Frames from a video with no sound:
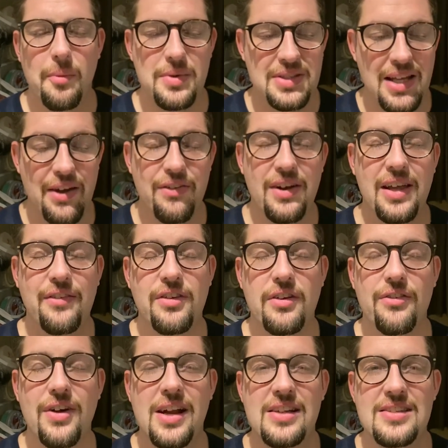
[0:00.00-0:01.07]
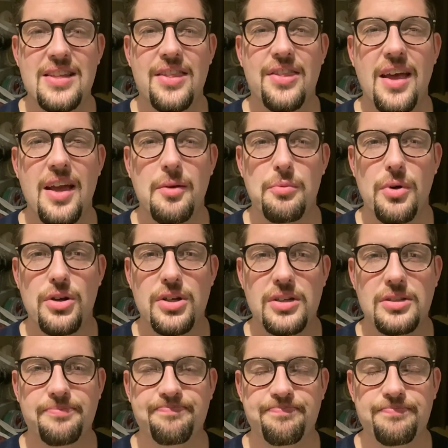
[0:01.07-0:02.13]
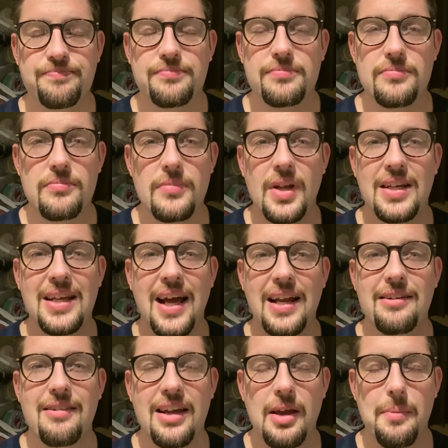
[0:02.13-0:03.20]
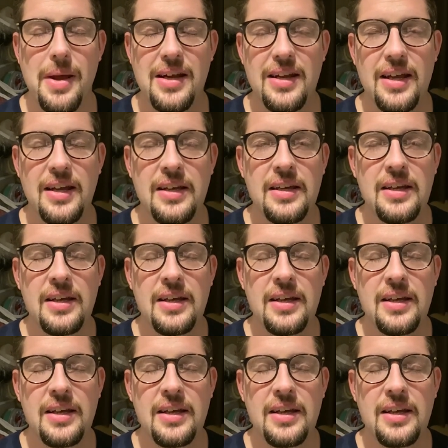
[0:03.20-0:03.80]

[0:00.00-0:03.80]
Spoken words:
It's definitely, if you're a fan of synthetic brushes, I'd highly recommend it.